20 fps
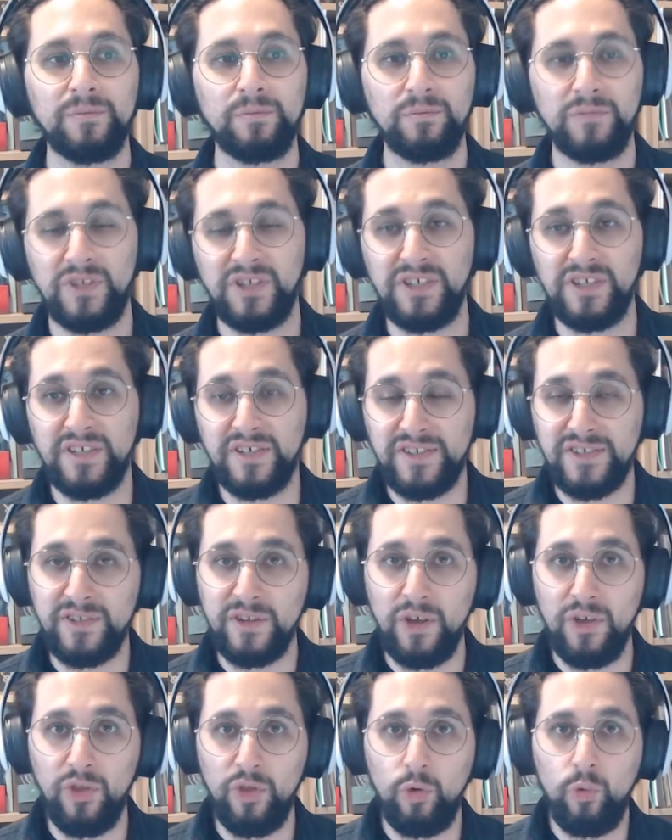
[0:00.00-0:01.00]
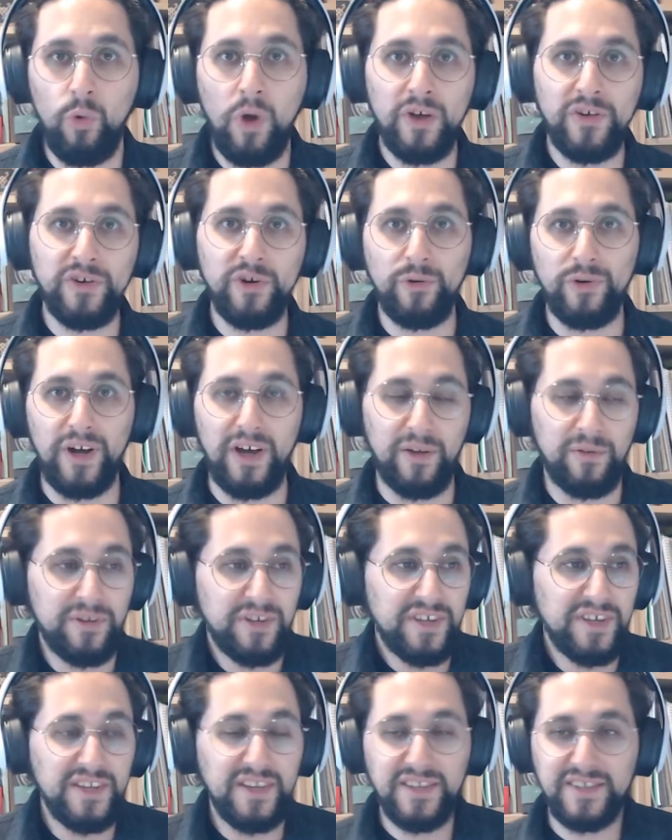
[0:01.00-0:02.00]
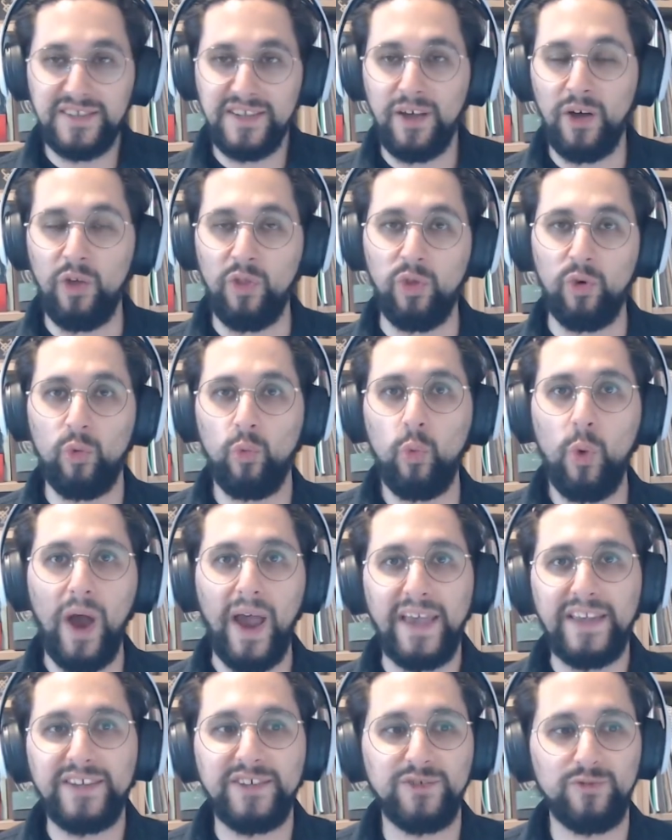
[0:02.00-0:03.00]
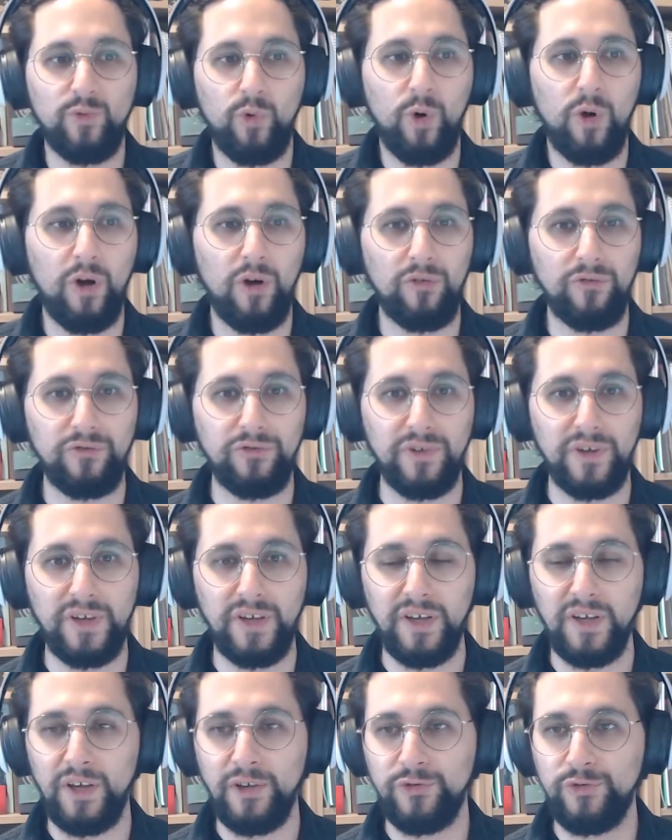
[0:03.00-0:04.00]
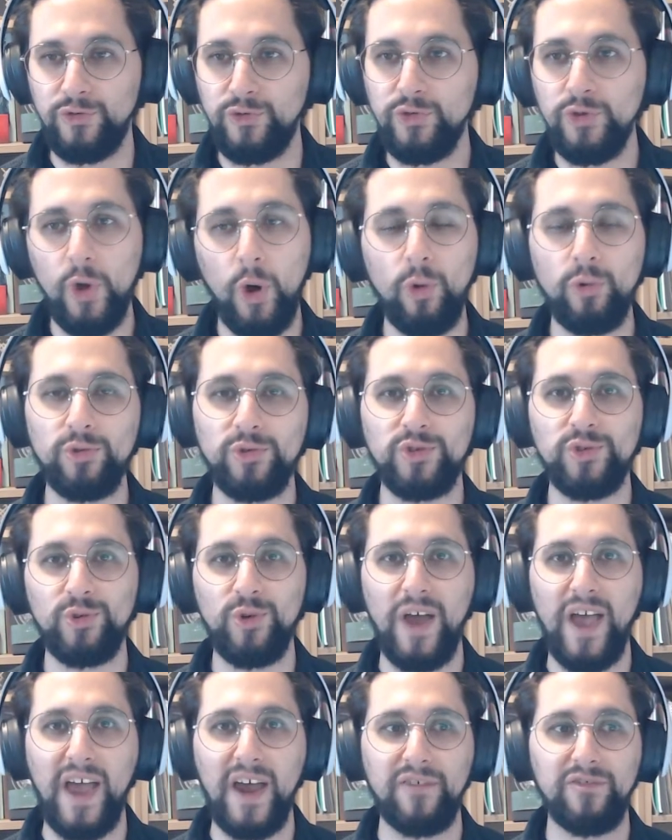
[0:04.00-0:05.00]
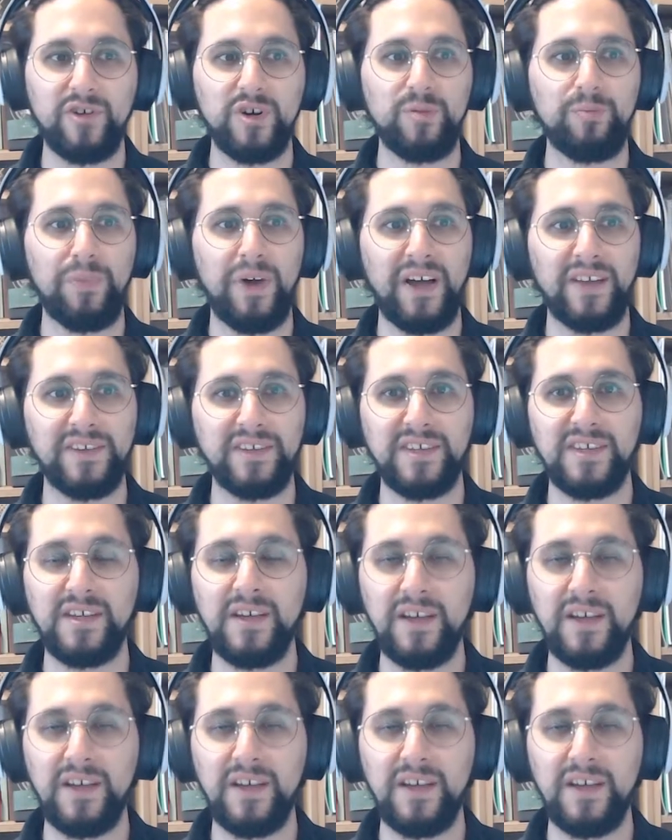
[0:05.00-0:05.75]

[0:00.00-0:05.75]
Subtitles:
he is the Wanderer, he is the white dwarf, known to everybody,